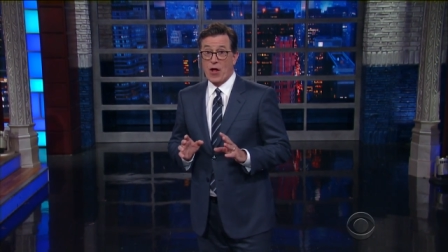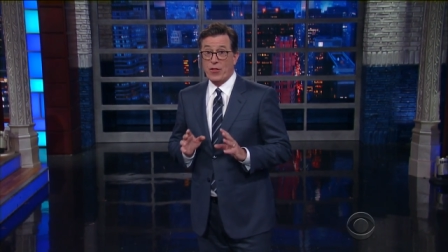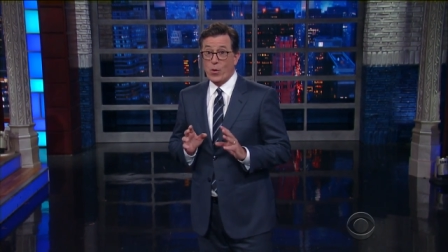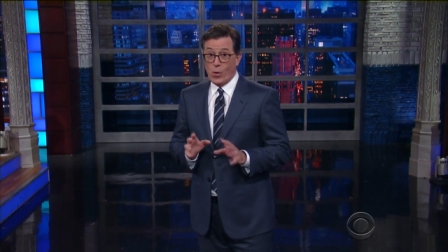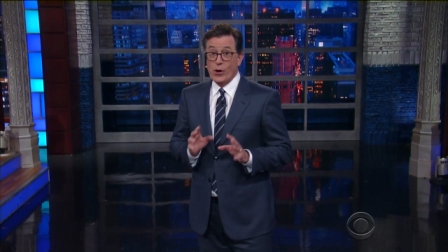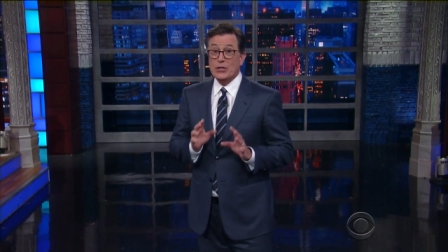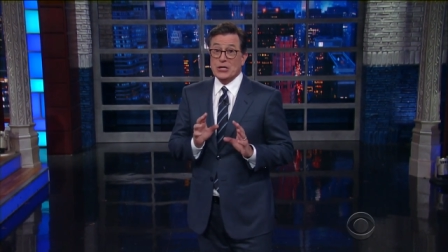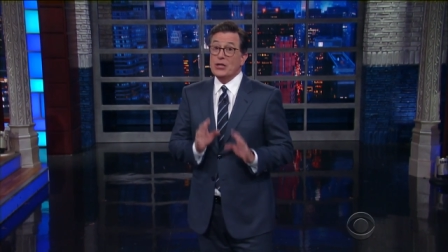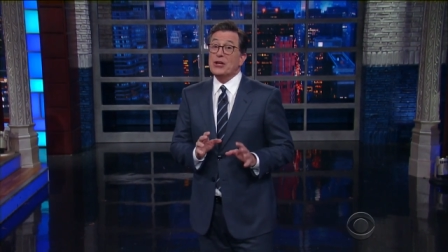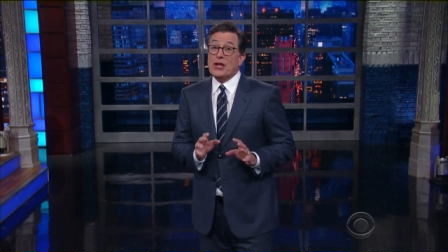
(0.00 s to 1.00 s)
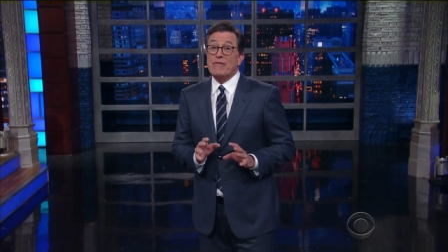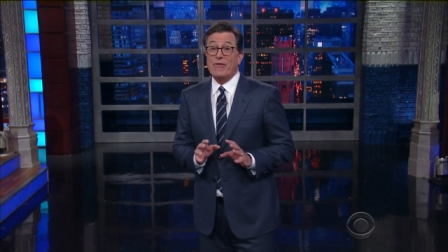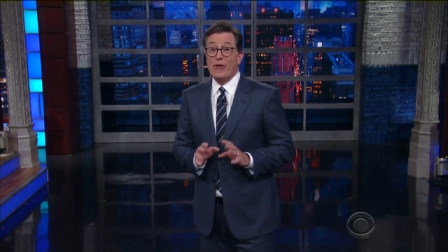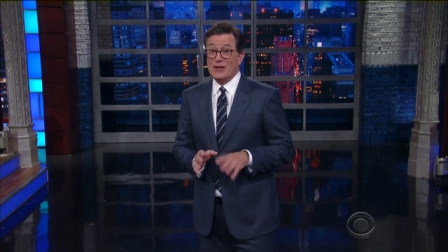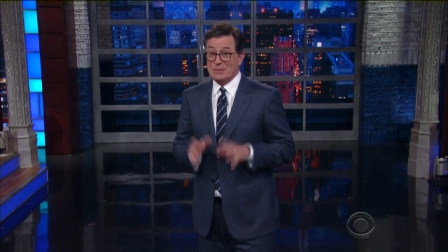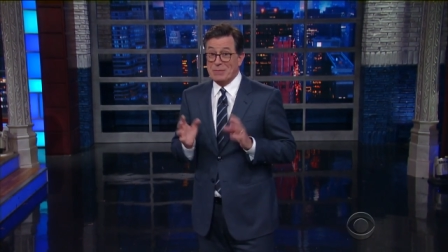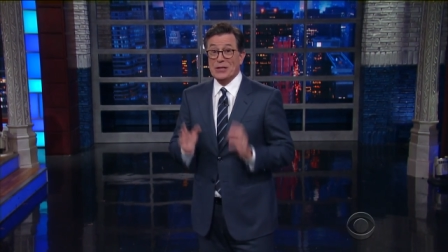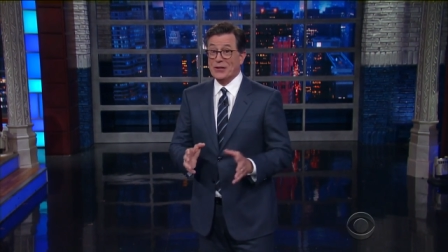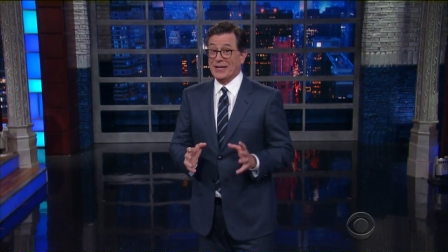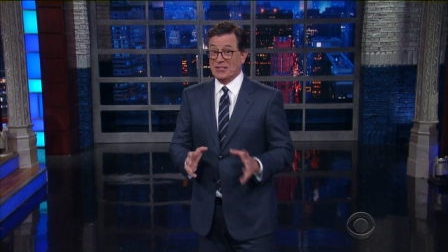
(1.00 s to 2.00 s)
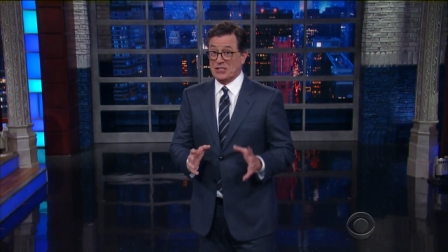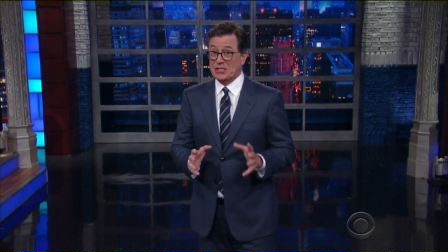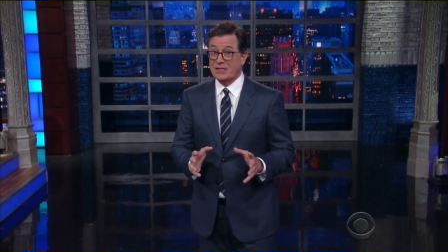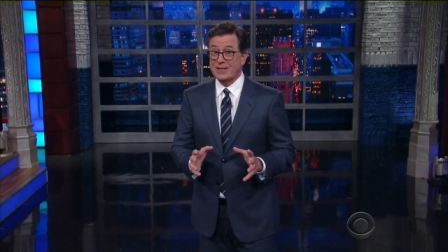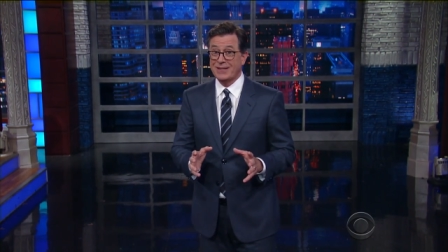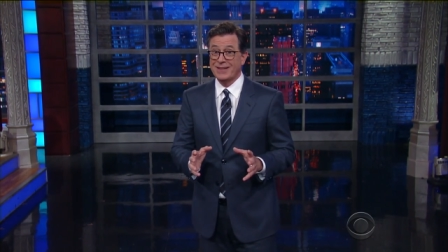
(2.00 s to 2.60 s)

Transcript: The word you're looking for is buildings.